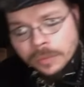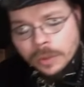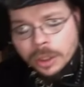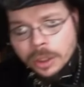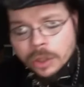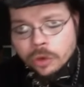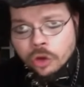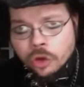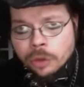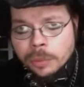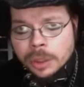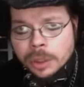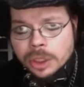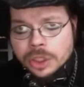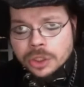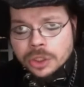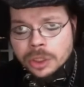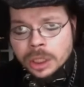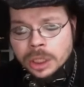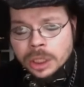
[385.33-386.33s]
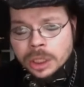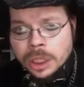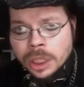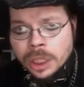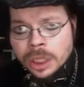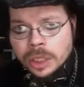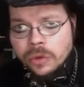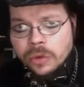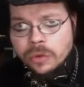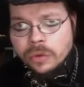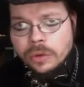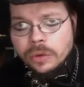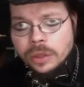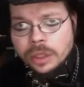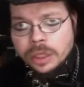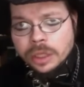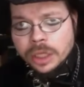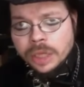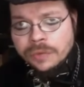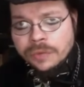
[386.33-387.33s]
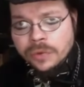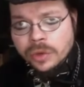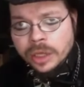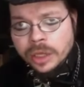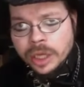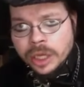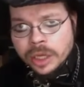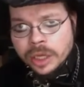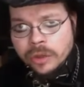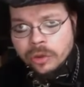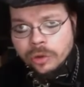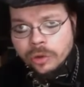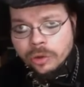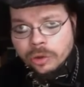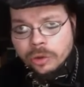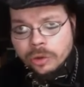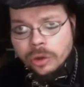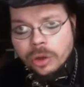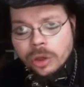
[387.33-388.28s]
Too much sunlight can give you cancer.